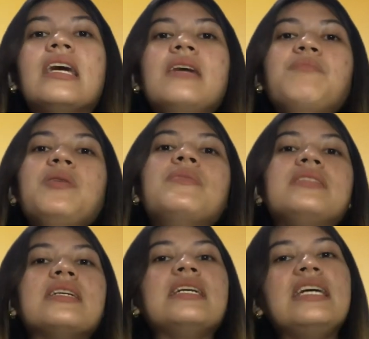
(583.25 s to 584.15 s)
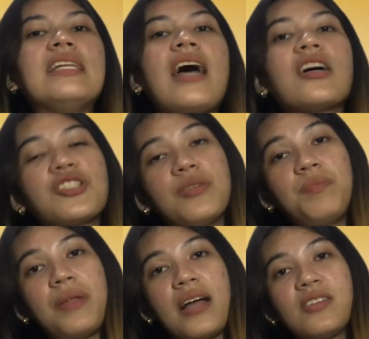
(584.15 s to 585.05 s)
implementing heat action
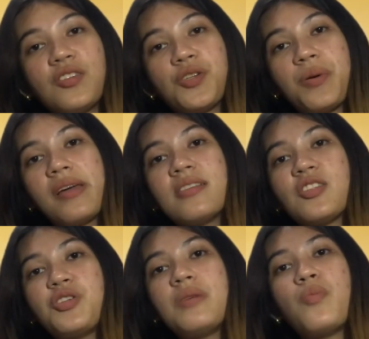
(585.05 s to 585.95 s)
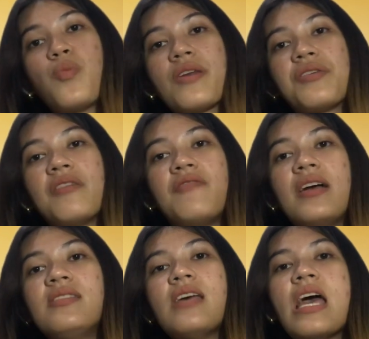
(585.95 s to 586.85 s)
plans during extreme weather events,